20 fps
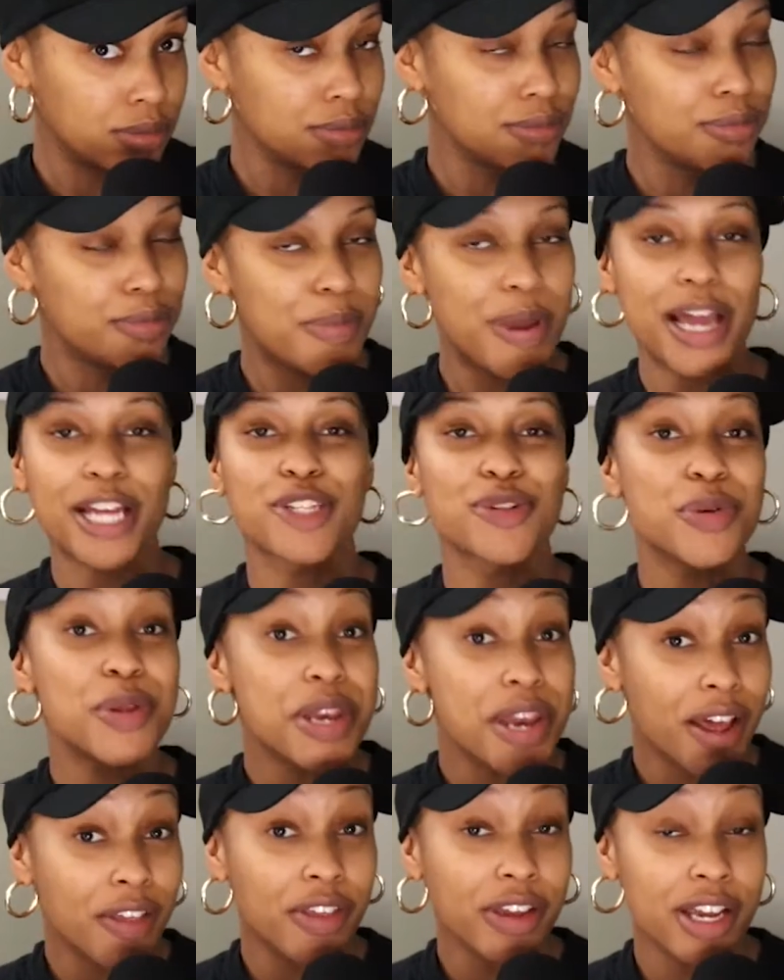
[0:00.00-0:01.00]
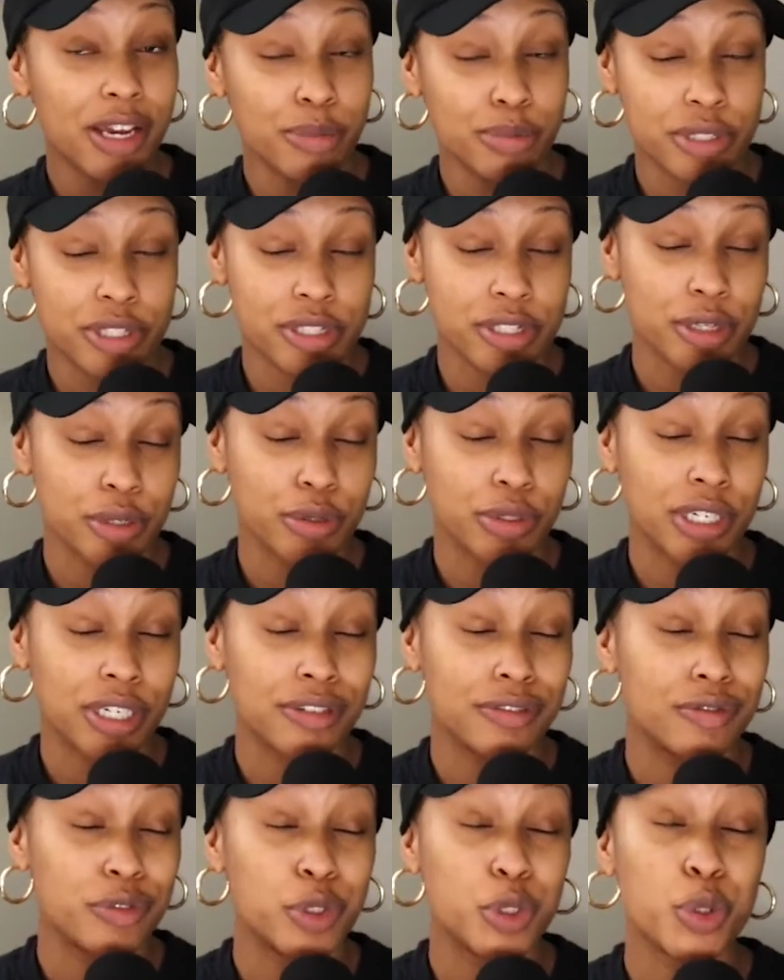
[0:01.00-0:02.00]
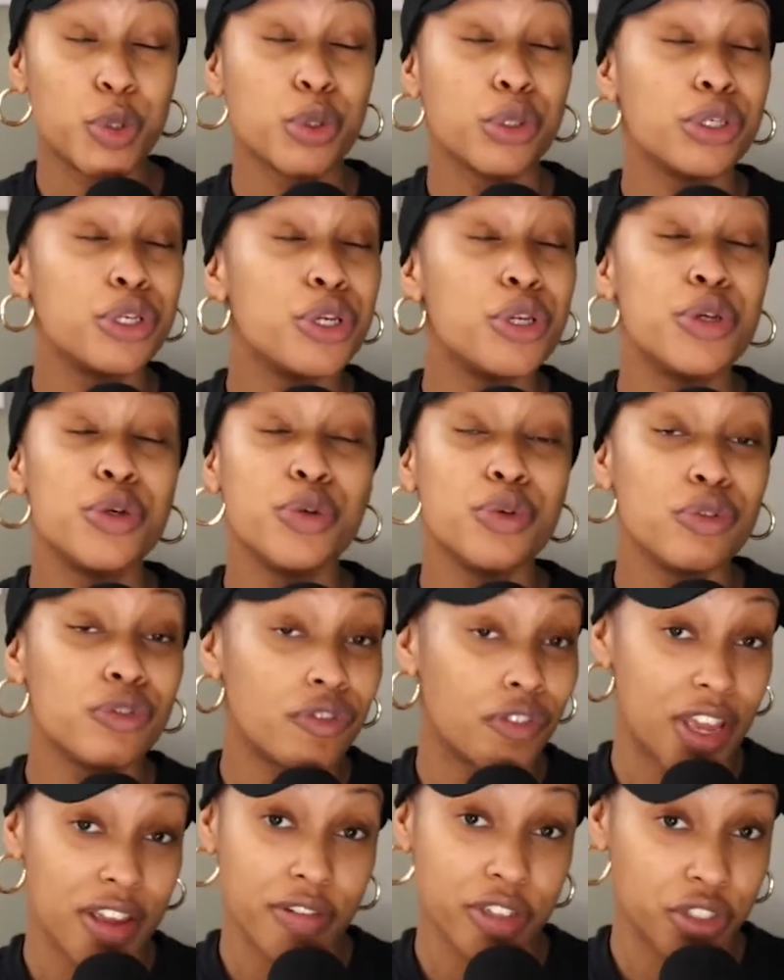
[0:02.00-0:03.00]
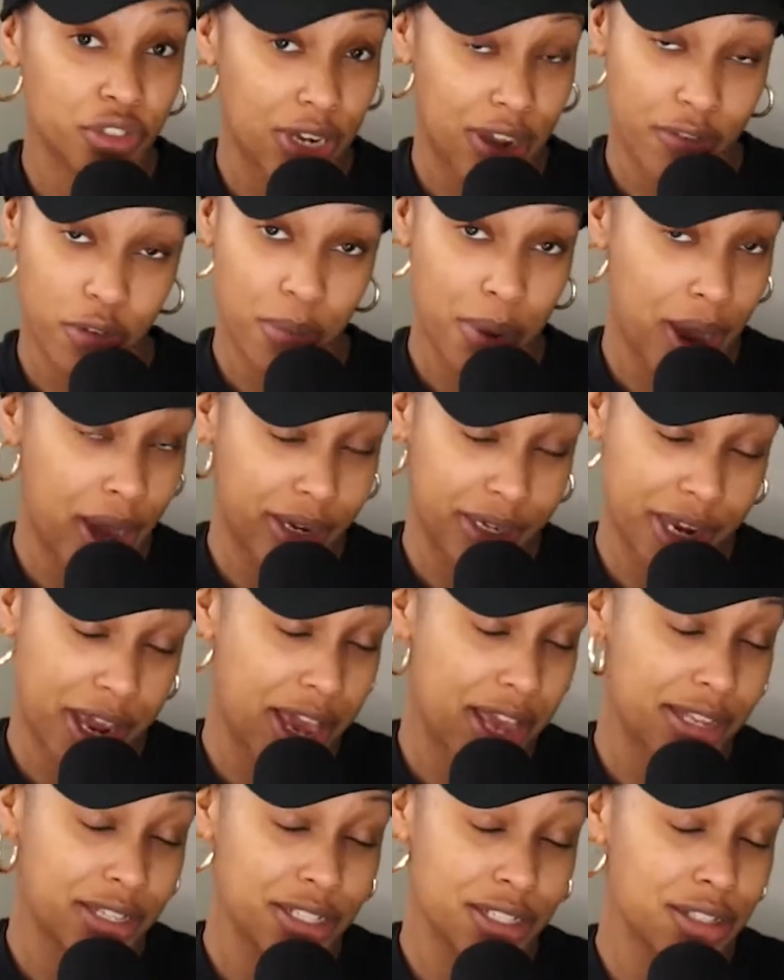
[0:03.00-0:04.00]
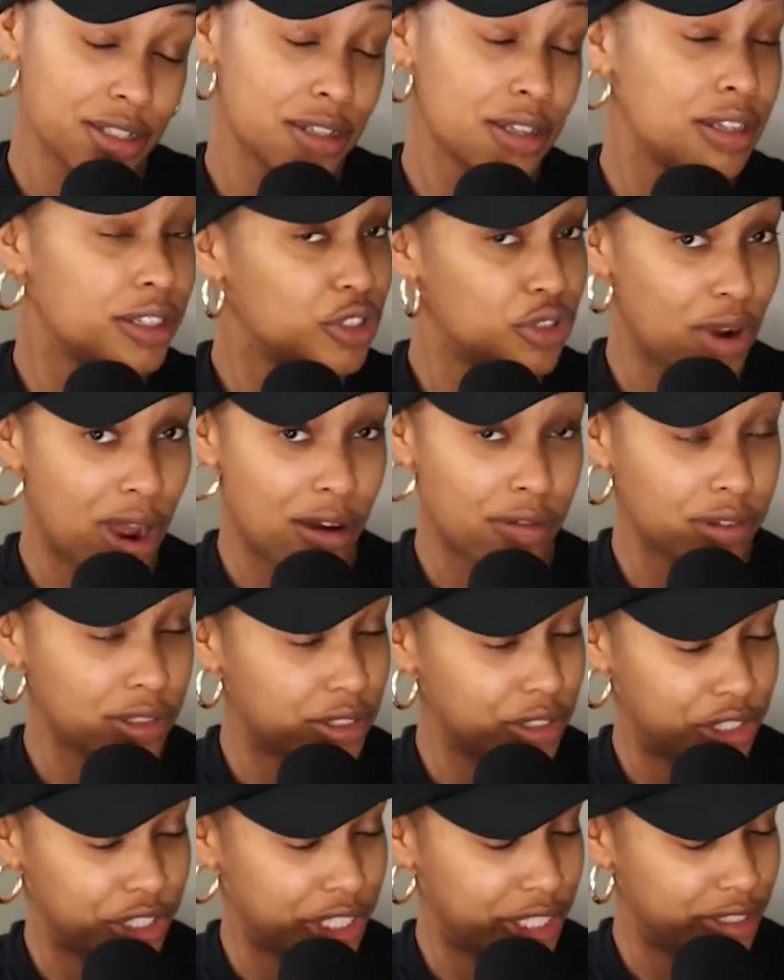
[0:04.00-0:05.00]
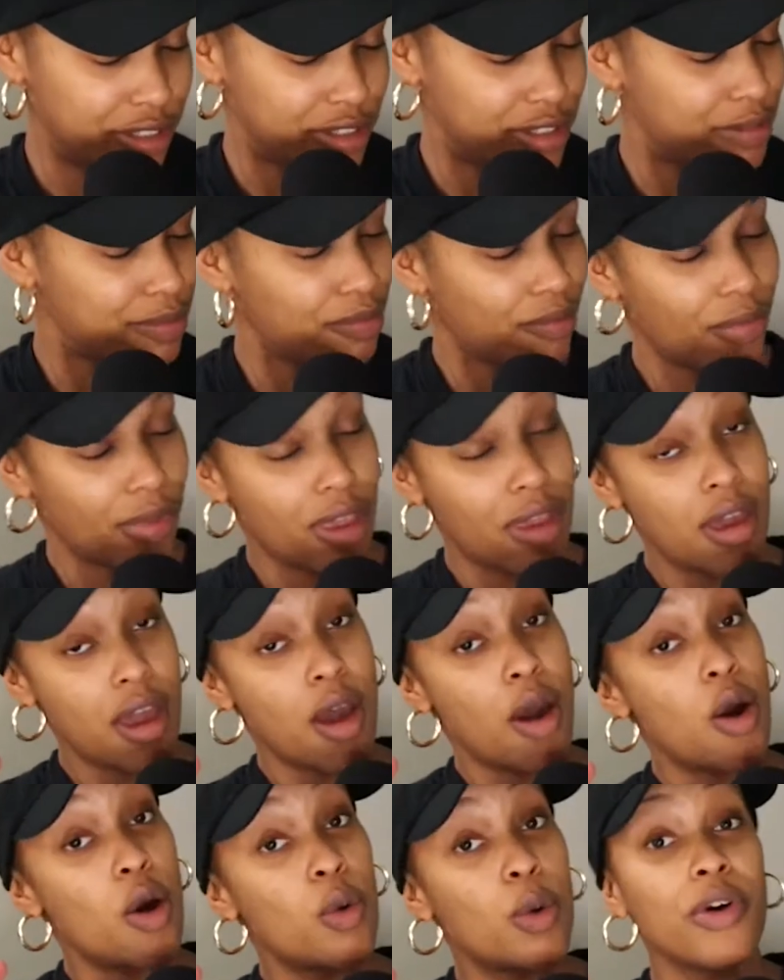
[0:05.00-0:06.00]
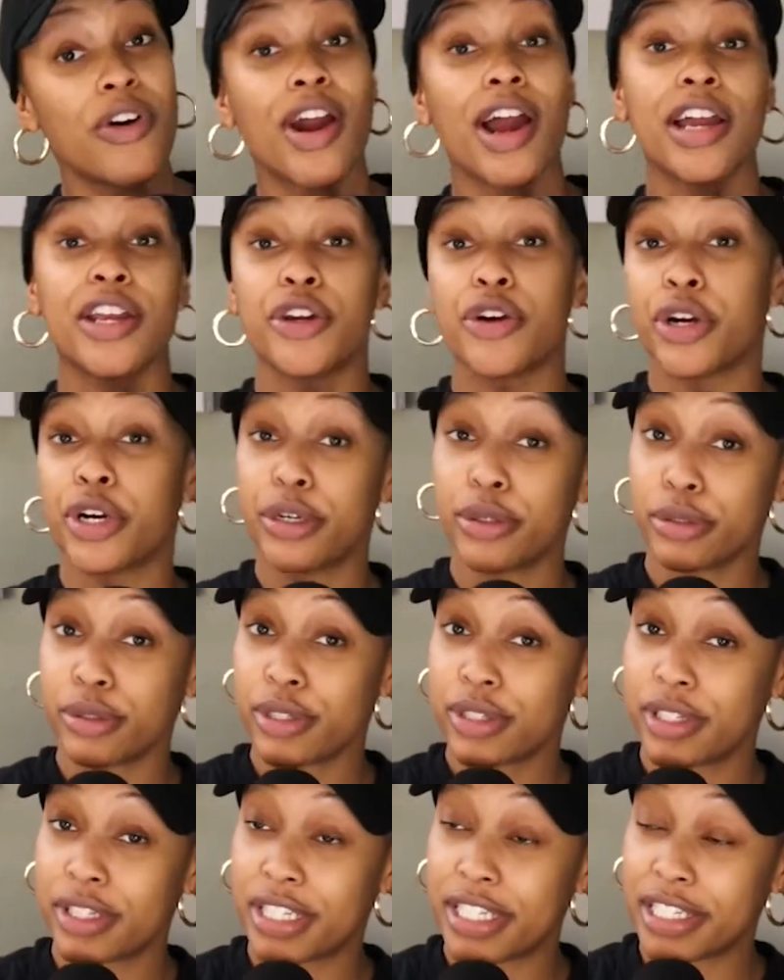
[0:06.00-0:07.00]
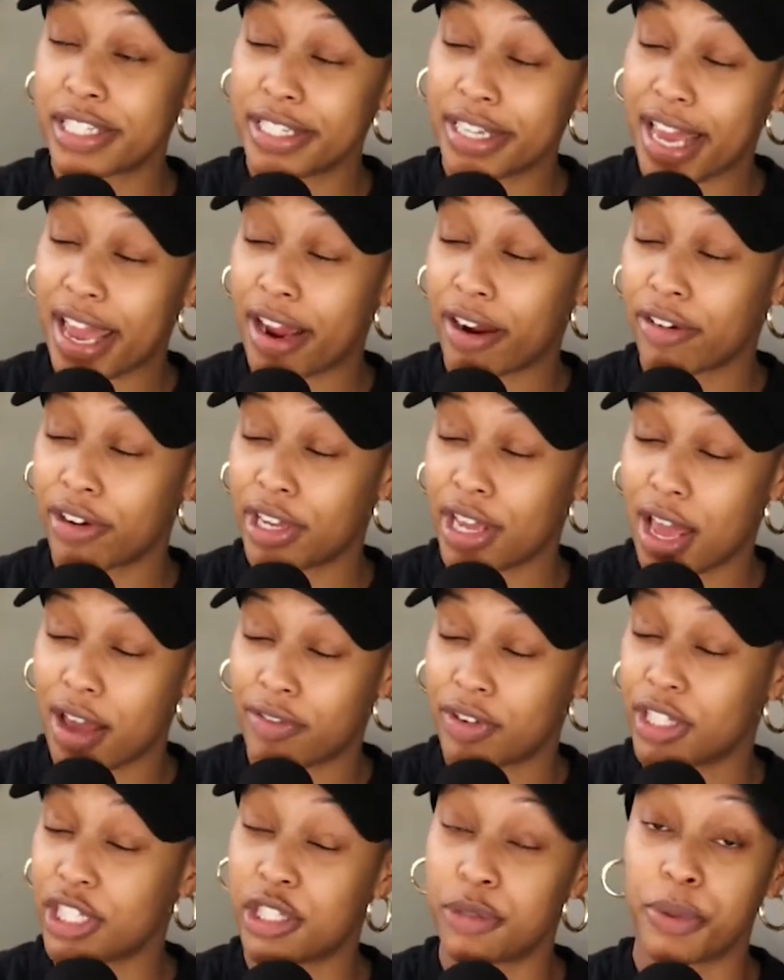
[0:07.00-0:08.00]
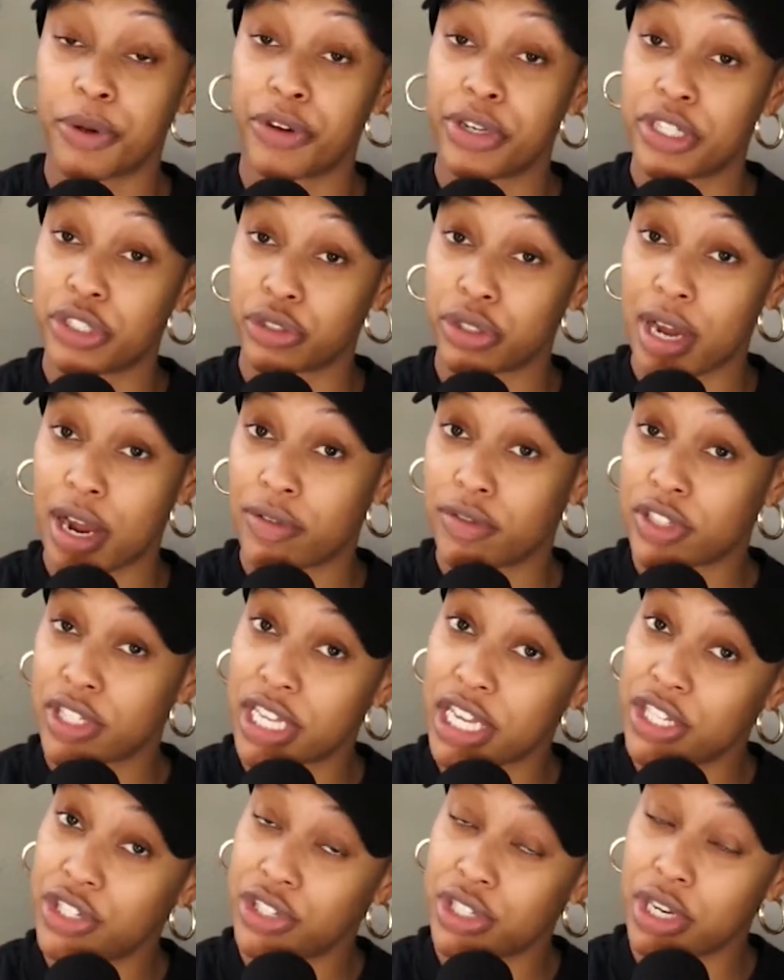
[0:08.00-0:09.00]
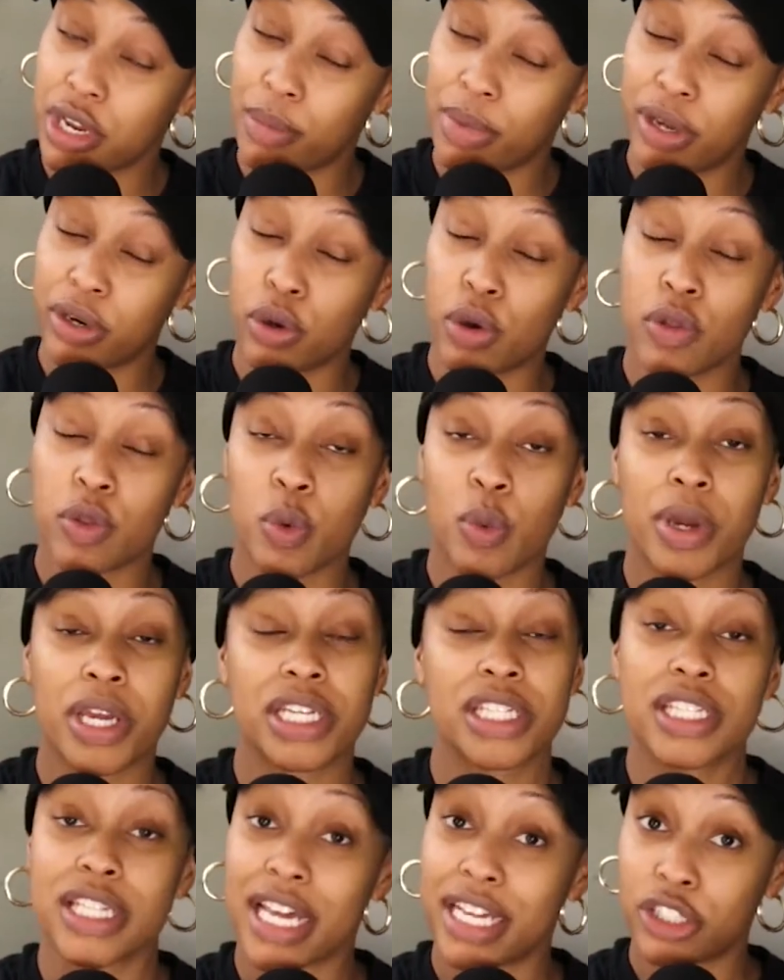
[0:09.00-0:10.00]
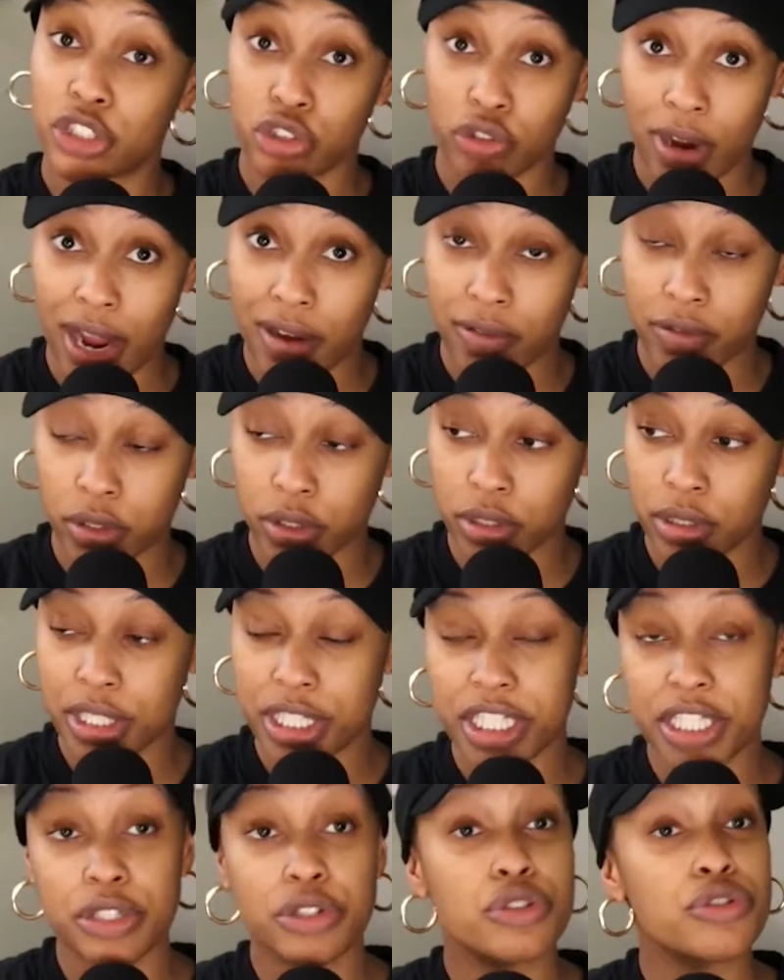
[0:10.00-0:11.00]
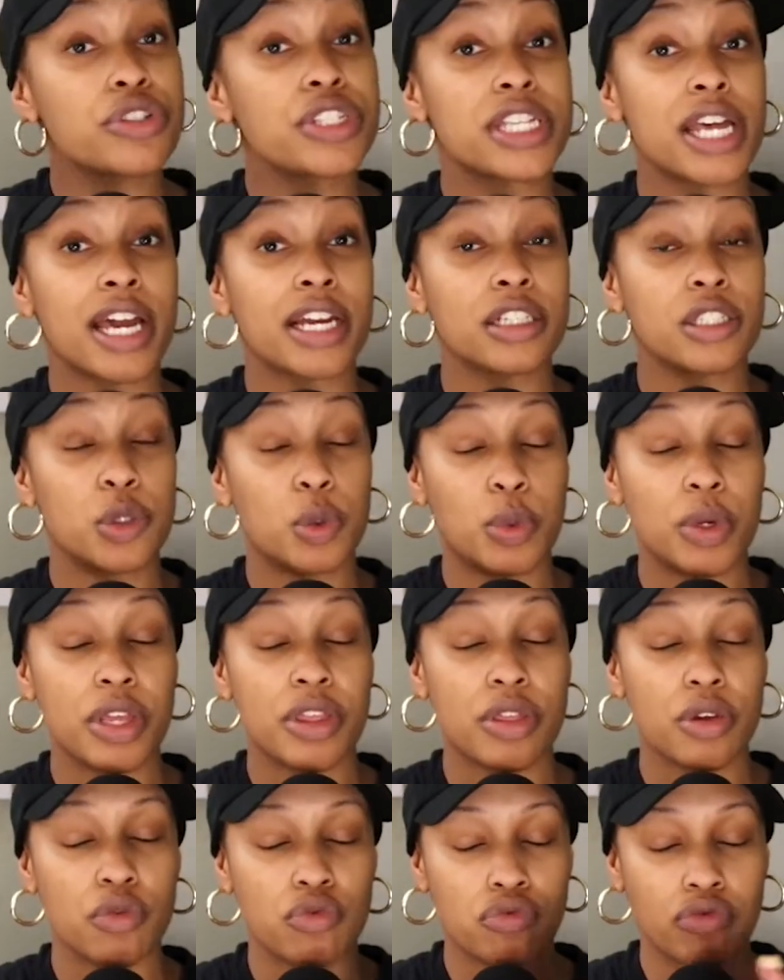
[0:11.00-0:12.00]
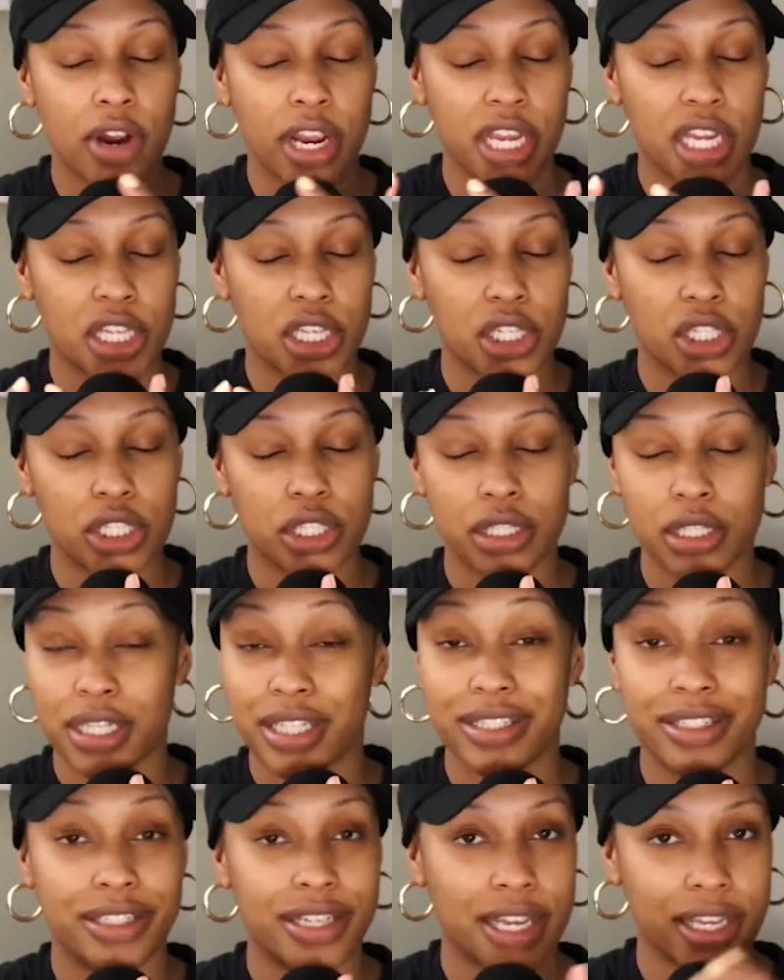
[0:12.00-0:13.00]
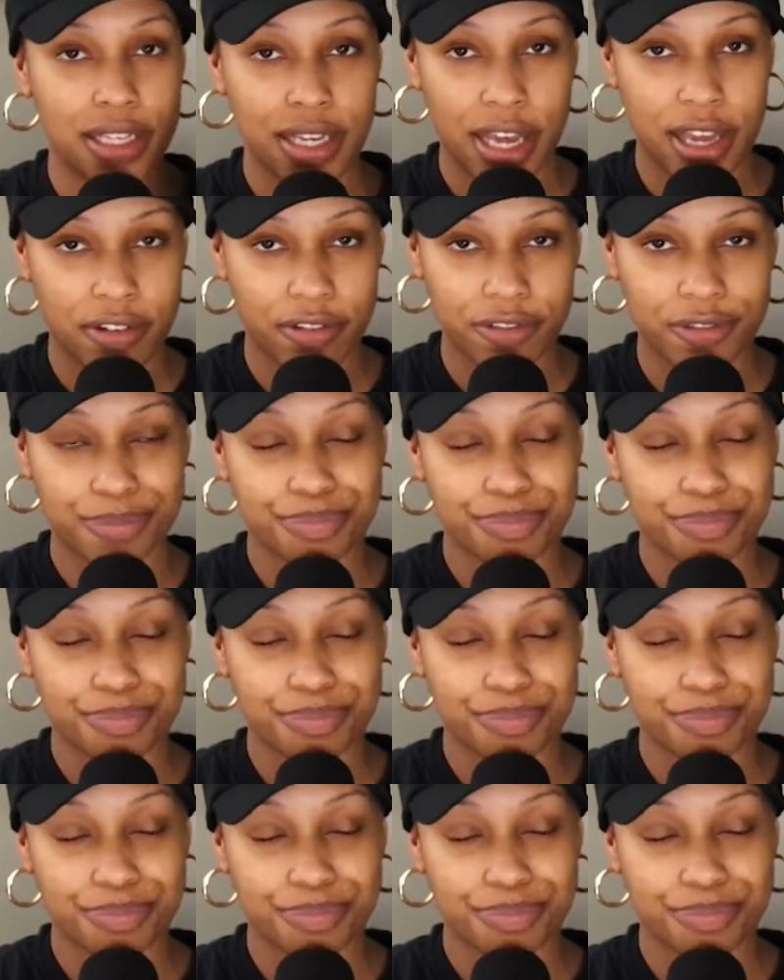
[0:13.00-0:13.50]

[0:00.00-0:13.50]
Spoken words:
back to another episode of your new favorite travel podcast, Travel and Shit, where I, your host, D. Carey, have an experiential conversation about all the ways that travel intersect with regular day life.